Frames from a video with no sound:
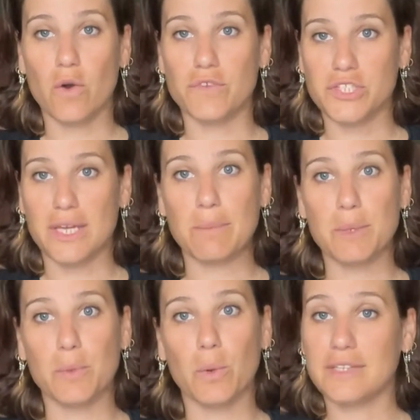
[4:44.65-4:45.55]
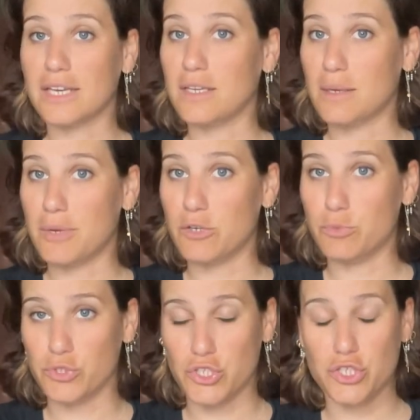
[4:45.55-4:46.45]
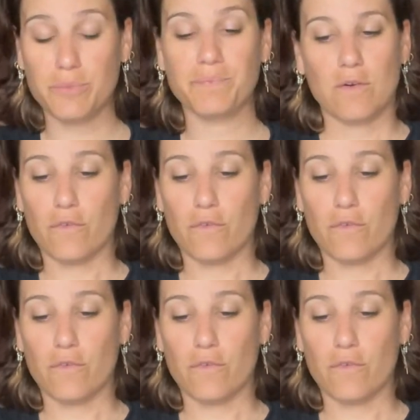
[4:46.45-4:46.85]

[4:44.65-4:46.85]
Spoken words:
overtake people, getting in a better position.